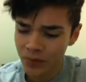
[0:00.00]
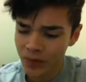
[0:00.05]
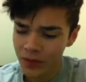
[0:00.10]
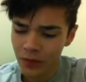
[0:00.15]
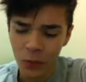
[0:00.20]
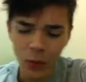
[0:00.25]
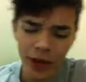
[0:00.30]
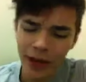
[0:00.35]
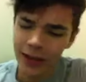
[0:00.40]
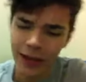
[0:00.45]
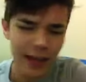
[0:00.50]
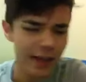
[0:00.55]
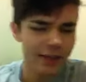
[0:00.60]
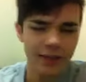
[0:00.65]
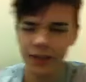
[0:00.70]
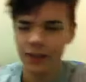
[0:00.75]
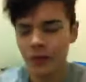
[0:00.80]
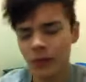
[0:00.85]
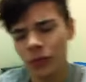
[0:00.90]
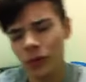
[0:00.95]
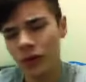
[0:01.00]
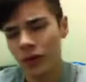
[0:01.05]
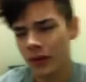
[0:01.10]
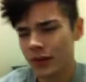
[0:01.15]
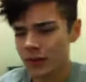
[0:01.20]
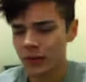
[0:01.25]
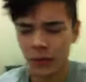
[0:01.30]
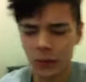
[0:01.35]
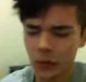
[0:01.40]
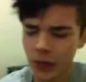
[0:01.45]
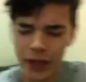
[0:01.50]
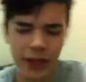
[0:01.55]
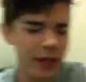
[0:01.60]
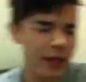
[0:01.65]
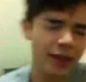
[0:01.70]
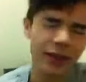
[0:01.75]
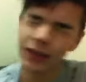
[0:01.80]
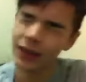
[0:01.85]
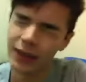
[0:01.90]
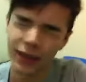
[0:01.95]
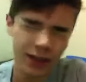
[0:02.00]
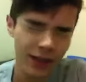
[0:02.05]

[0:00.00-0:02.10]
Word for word: the way it ended was weird,